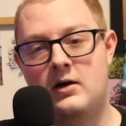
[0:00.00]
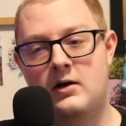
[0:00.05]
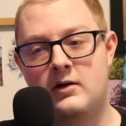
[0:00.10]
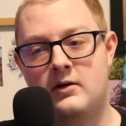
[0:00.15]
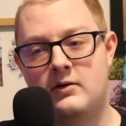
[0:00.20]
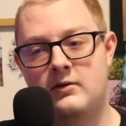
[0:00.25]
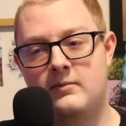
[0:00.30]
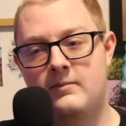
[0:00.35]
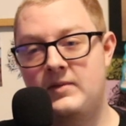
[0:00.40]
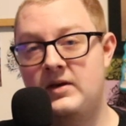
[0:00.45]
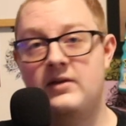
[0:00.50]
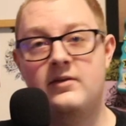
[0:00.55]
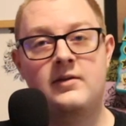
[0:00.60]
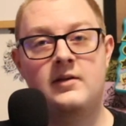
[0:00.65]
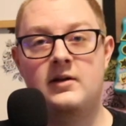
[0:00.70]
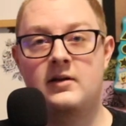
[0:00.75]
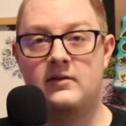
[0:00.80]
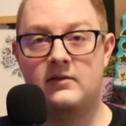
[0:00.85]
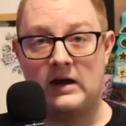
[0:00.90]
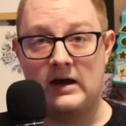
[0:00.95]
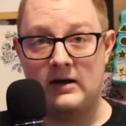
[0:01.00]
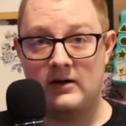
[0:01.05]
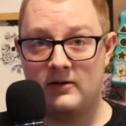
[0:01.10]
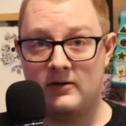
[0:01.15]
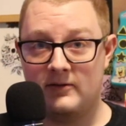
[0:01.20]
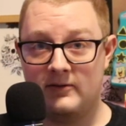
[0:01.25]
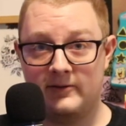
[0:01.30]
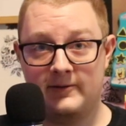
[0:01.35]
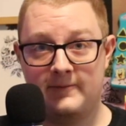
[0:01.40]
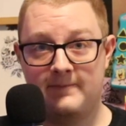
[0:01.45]
Ethan
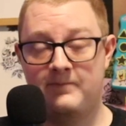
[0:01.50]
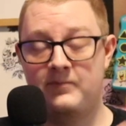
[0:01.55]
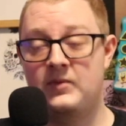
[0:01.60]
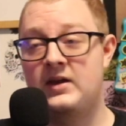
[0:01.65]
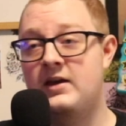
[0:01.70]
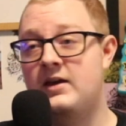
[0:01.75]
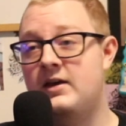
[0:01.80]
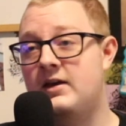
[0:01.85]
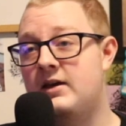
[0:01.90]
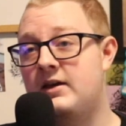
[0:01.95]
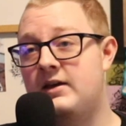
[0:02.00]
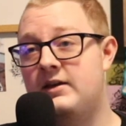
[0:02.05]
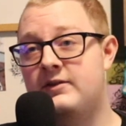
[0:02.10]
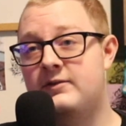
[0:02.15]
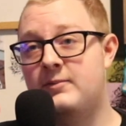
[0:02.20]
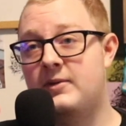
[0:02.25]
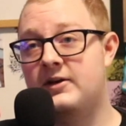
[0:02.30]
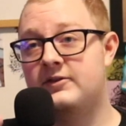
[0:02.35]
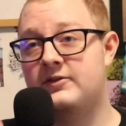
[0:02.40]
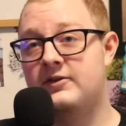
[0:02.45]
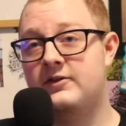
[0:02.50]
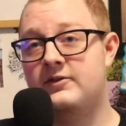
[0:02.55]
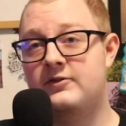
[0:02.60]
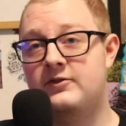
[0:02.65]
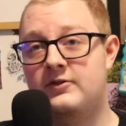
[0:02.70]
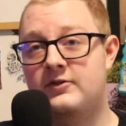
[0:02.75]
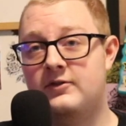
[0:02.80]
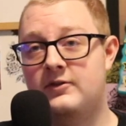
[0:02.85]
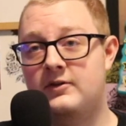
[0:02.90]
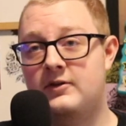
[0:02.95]
entirely. He's
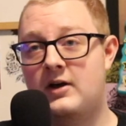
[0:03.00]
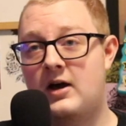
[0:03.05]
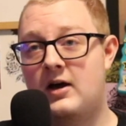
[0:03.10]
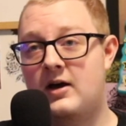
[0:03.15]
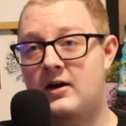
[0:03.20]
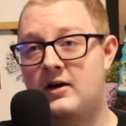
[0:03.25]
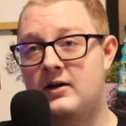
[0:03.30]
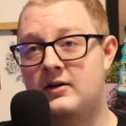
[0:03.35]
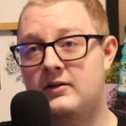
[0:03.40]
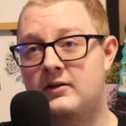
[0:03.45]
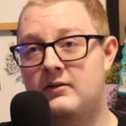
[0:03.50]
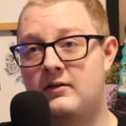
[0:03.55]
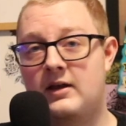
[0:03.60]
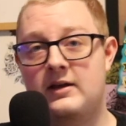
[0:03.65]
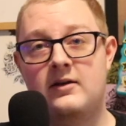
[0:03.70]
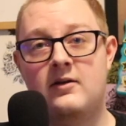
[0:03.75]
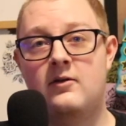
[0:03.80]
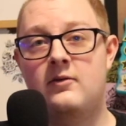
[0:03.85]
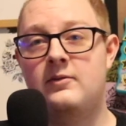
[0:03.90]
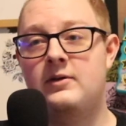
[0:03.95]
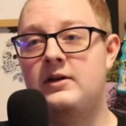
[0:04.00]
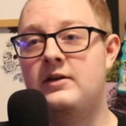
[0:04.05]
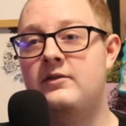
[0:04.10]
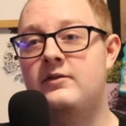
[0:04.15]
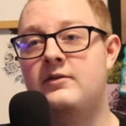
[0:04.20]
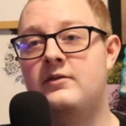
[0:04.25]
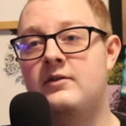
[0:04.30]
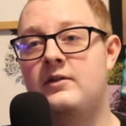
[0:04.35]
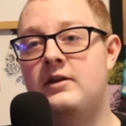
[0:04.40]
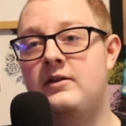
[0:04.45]
messaged like he's
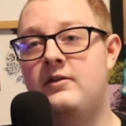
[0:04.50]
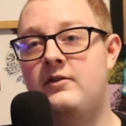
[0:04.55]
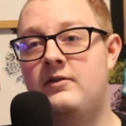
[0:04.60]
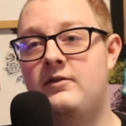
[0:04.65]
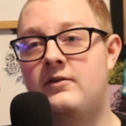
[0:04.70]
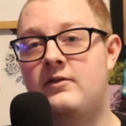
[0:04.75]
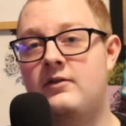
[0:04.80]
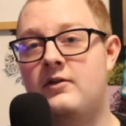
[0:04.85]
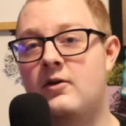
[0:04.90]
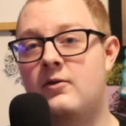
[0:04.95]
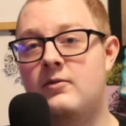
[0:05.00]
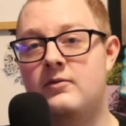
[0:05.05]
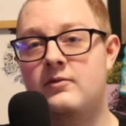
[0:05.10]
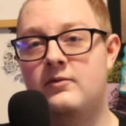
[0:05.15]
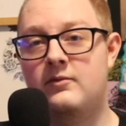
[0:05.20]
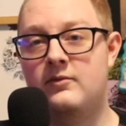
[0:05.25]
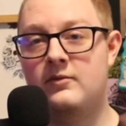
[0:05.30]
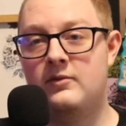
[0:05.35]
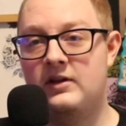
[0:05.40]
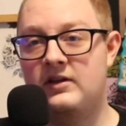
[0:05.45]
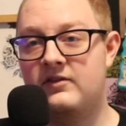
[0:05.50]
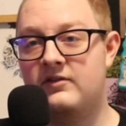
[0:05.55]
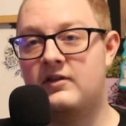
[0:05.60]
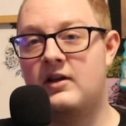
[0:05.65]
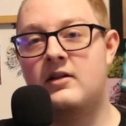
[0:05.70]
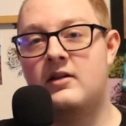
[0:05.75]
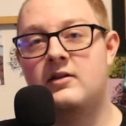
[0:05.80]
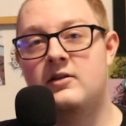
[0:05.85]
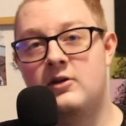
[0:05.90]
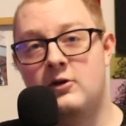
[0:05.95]

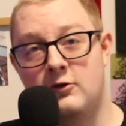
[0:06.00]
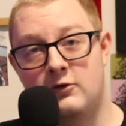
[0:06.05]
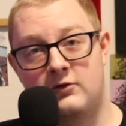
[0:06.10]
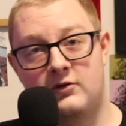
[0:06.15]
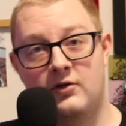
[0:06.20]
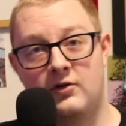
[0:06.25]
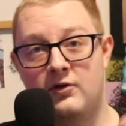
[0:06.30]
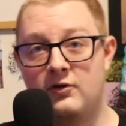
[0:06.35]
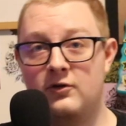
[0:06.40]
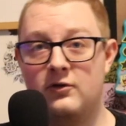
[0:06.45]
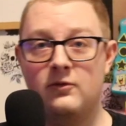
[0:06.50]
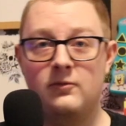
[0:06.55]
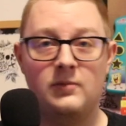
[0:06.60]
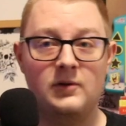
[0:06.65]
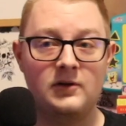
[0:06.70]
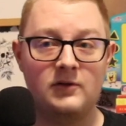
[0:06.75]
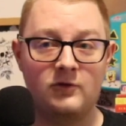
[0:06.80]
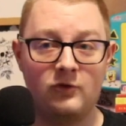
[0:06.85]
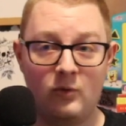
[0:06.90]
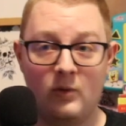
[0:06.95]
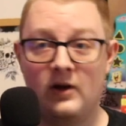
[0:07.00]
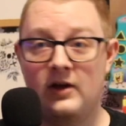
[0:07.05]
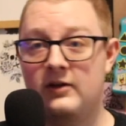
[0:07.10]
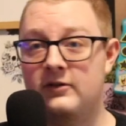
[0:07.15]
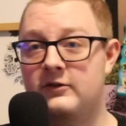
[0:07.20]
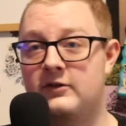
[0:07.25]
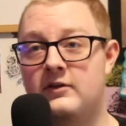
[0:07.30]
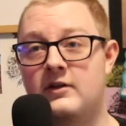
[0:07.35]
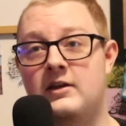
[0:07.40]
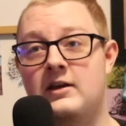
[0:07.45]
telling YouTube and Twitch
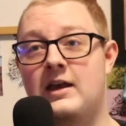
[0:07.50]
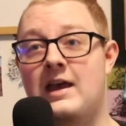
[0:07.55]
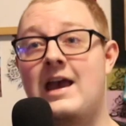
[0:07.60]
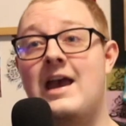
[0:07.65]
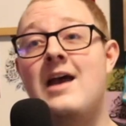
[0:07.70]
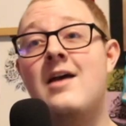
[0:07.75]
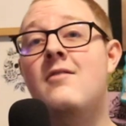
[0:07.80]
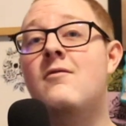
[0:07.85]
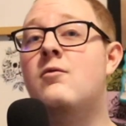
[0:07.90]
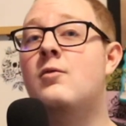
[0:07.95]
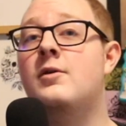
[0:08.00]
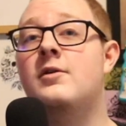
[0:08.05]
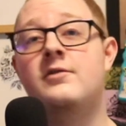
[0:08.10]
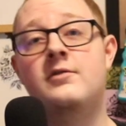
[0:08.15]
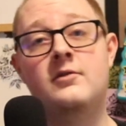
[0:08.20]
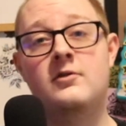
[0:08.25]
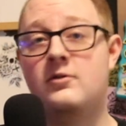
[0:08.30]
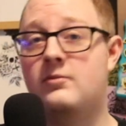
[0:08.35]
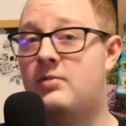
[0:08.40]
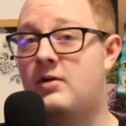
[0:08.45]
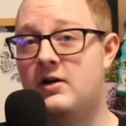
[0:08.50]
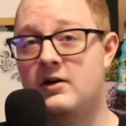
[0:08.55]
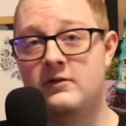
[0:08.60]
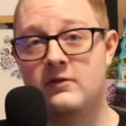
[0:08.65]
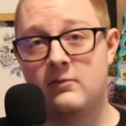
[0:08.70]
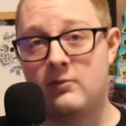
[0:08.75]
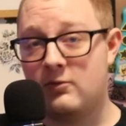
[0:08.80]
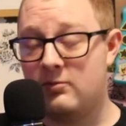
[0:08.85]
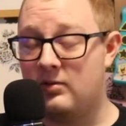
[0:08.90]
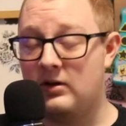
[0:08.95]
and like every single
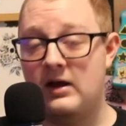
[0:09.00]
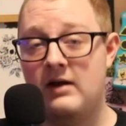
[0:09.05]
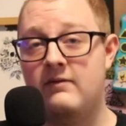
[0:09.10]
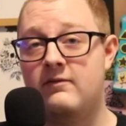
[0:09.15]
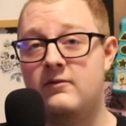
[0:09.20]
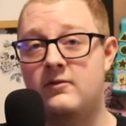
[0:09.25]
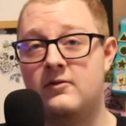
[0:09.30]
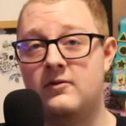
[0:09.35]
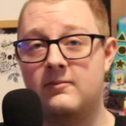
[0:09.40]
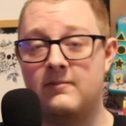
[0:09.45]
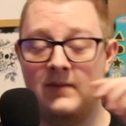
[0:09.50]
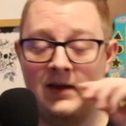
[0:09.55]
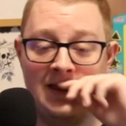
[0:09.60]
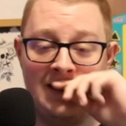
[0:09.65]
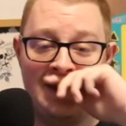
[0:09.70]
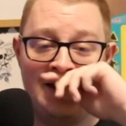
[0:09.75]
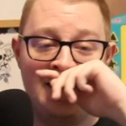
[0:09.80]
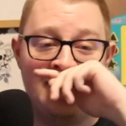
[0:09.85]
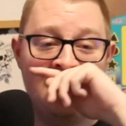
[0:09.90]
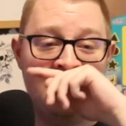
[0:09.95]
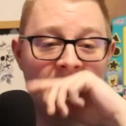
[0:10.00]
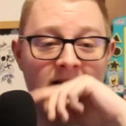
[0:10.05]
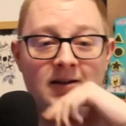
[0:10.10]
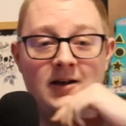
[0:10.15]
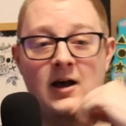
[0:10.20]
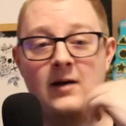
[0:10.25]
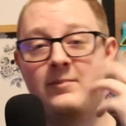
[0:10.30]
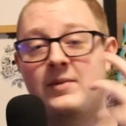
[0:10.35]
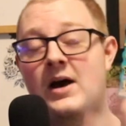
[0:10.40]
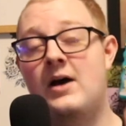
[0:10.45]
possible platform
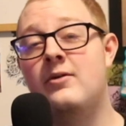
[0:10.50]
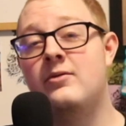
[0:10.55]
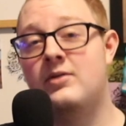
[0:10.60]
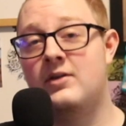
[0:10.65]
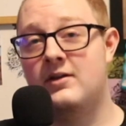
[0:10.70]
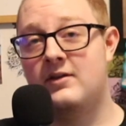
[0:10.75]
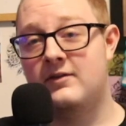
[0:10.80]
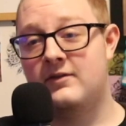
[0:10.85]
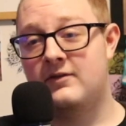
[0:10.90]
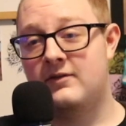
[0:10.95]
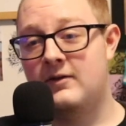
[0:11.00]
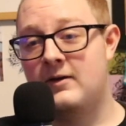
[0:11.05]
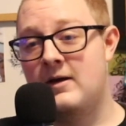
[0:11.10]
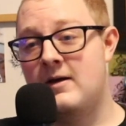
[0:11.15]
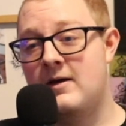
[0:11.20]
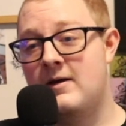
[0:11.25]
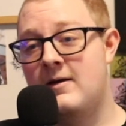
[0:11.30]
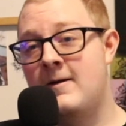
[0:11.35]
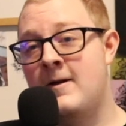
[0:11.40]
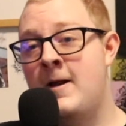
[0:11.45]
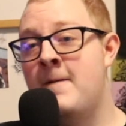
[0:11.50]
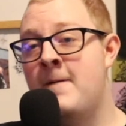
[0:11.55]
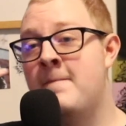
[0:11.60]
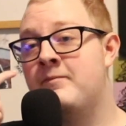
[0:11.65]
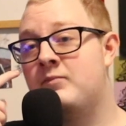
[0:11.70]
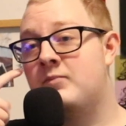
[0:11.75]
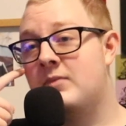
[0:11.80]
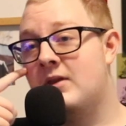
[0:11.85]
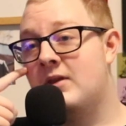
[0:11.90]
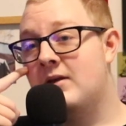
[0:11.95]
about this.
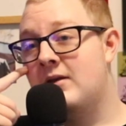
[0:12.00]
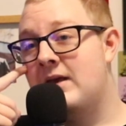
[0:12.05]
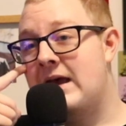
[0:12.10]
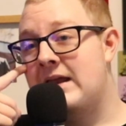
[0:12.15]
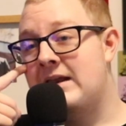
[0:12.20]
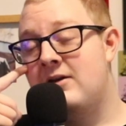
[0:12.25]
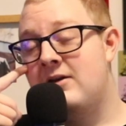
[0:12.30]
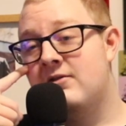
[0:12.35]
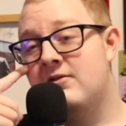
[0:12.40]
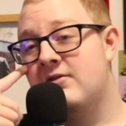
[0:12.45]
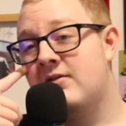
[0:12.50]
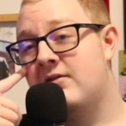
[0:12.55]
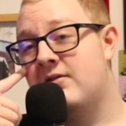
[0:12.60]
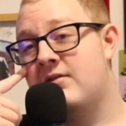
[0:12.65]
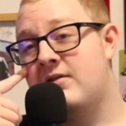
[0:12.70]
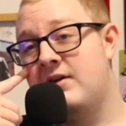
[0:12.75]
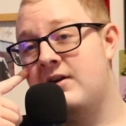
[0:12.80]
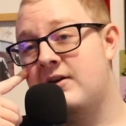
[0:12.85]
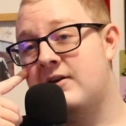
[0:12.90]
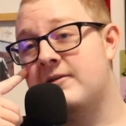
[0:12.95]
And here's the thing.